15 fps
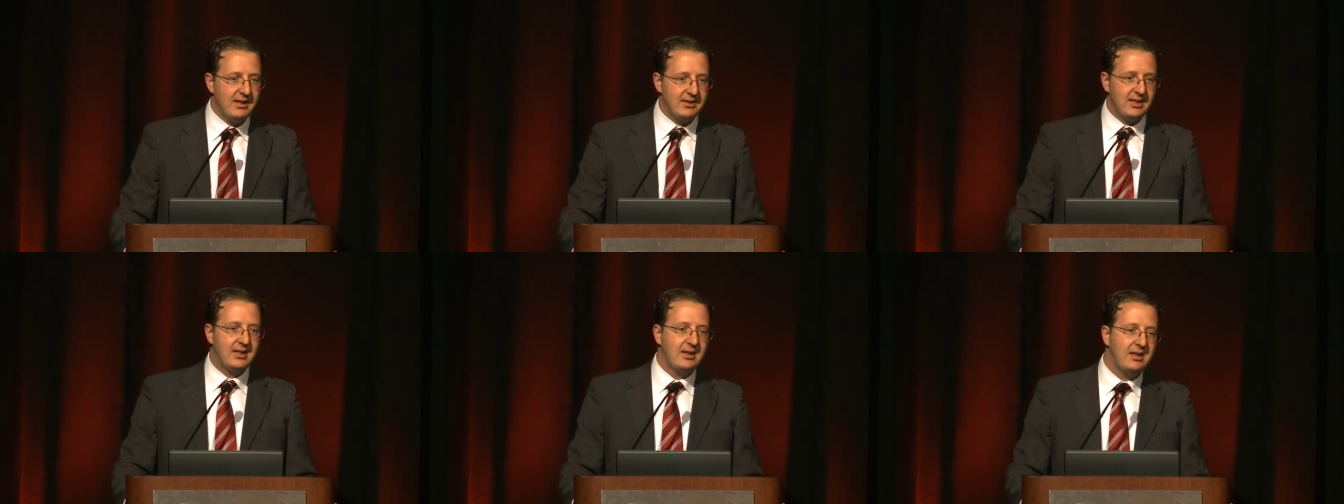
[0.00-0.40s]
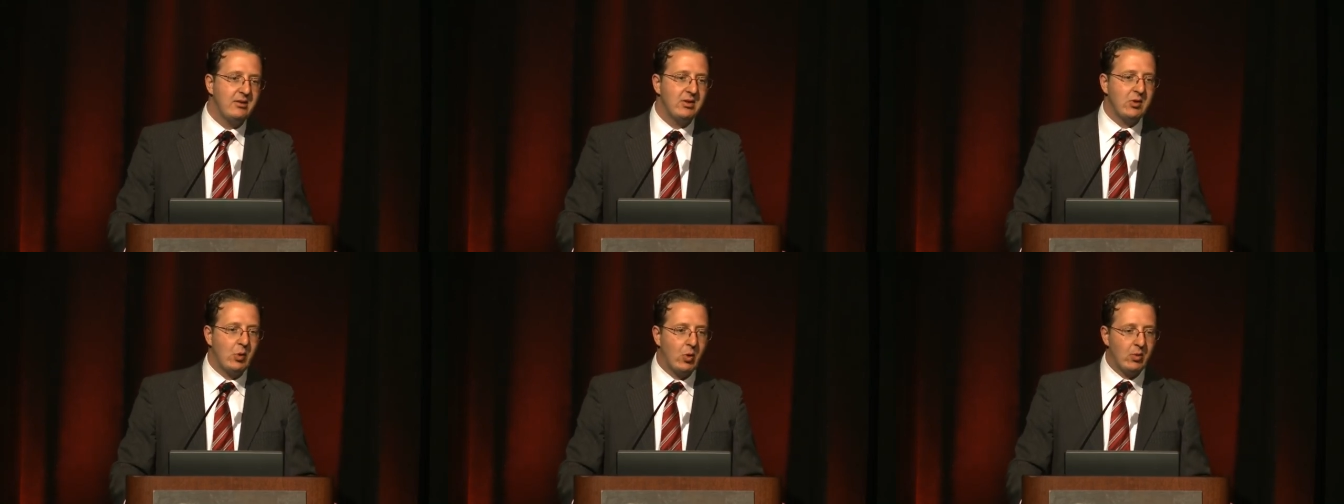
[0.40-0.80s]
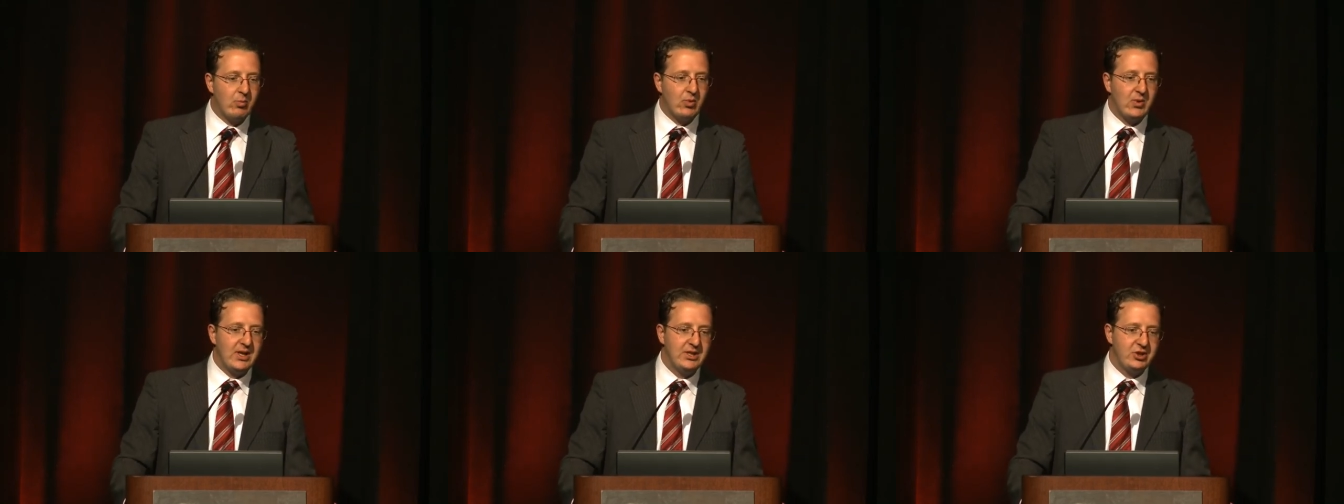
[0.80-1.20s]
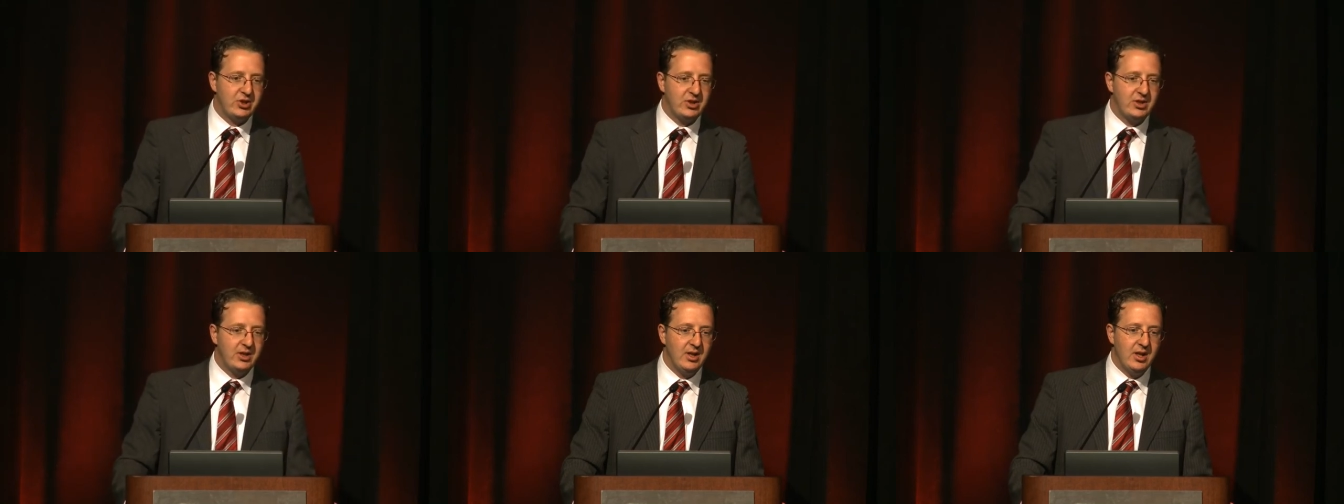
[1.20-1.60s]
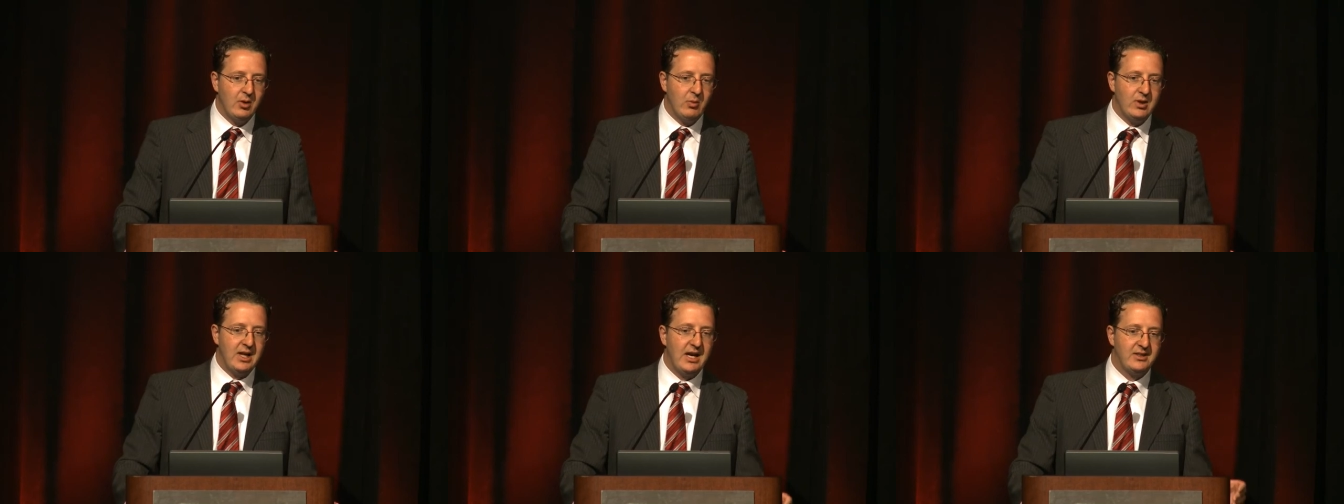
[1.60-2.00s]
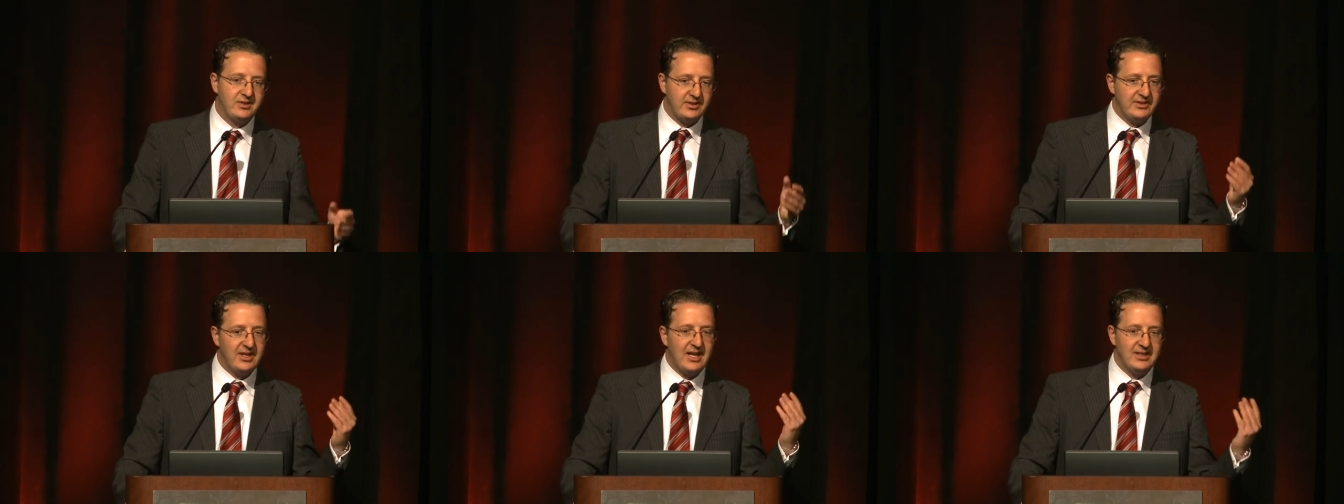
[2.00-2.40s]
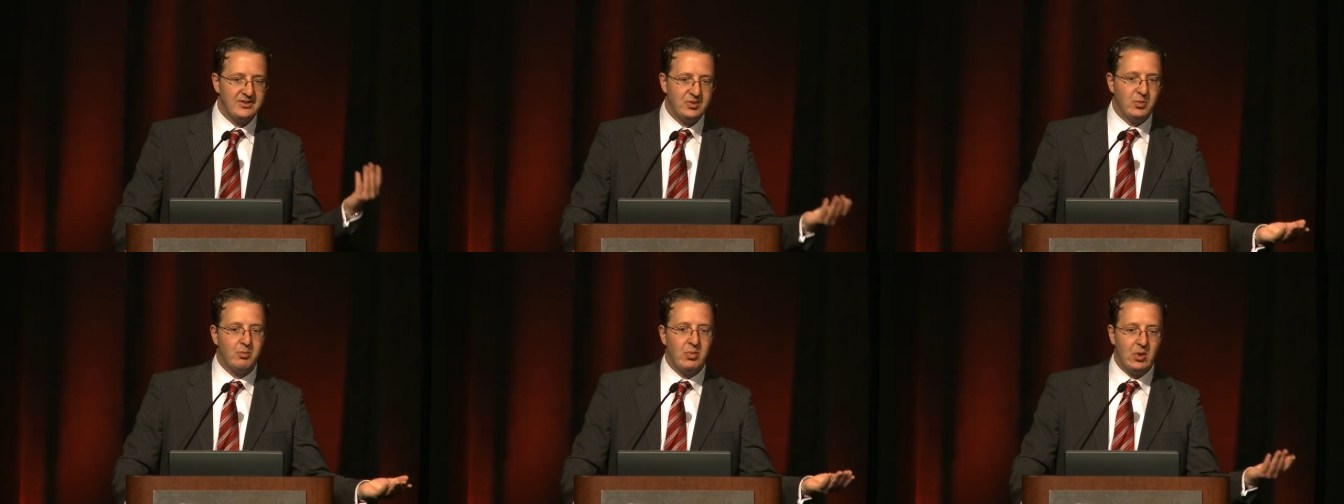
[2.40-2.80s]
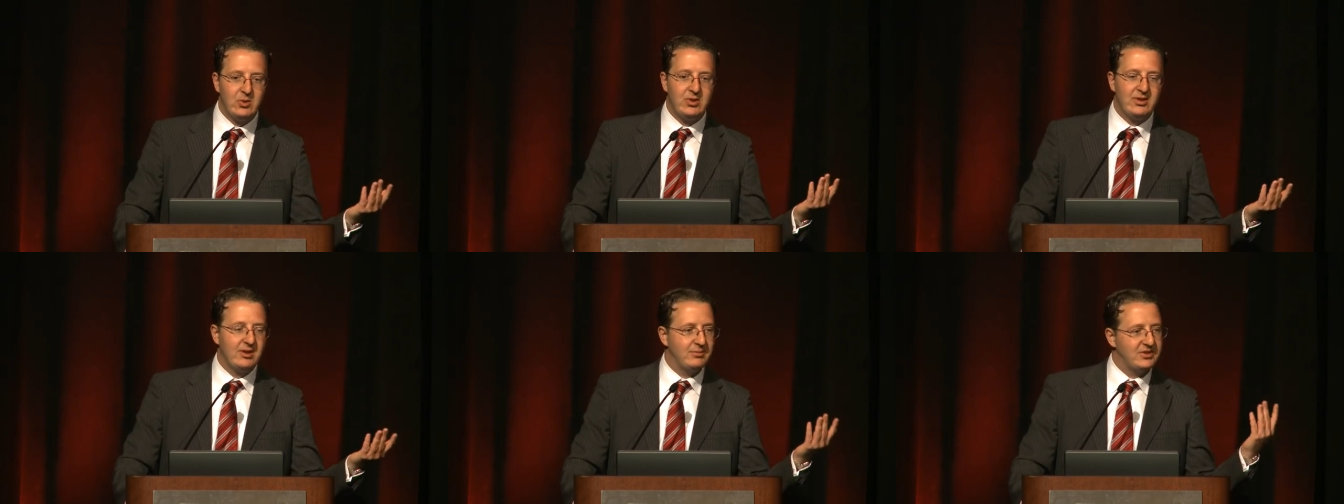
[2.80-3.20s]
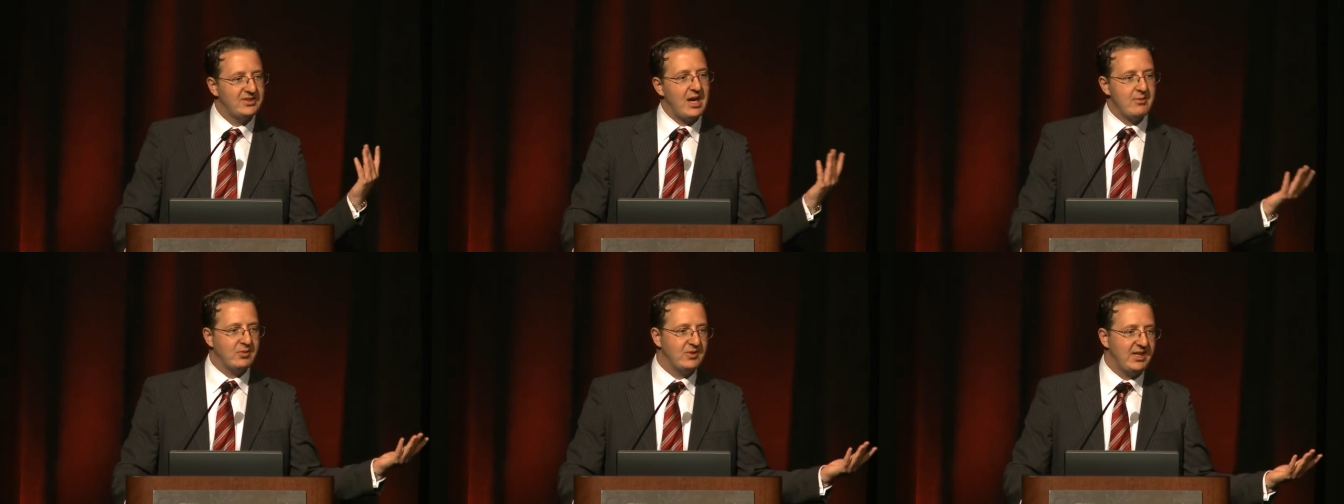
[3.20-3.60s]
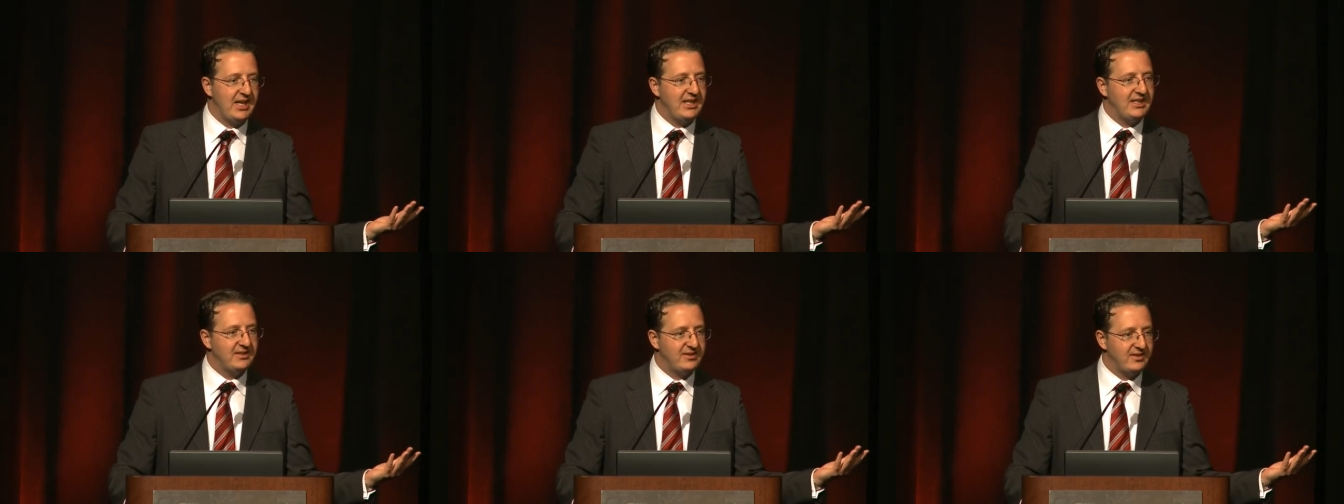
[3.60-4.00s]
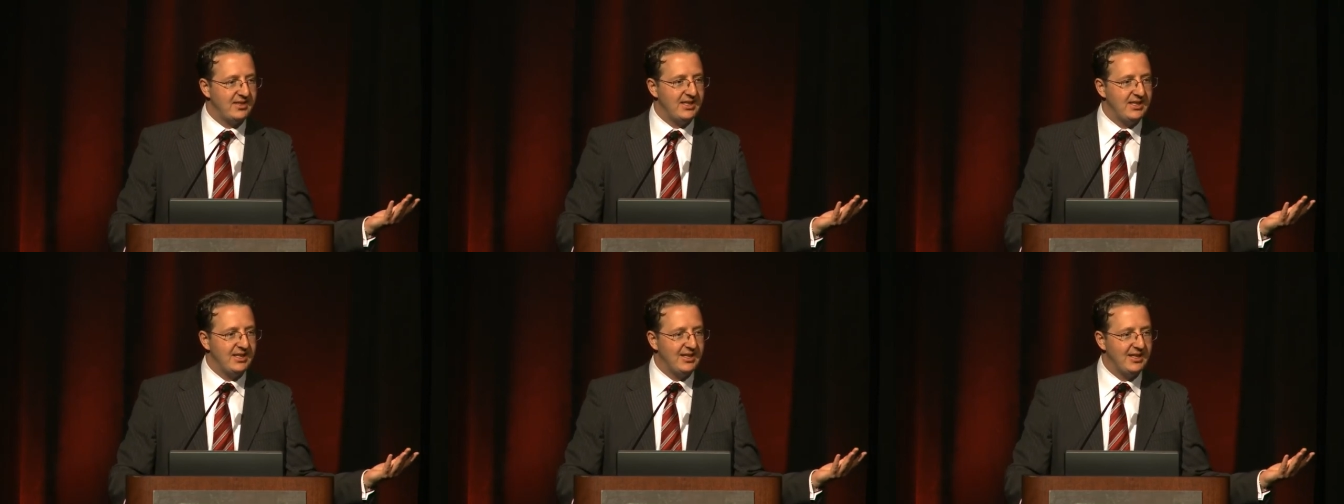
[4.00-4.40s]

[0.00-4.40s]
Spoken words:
the clearing corporation would exercise both of them simultaneously.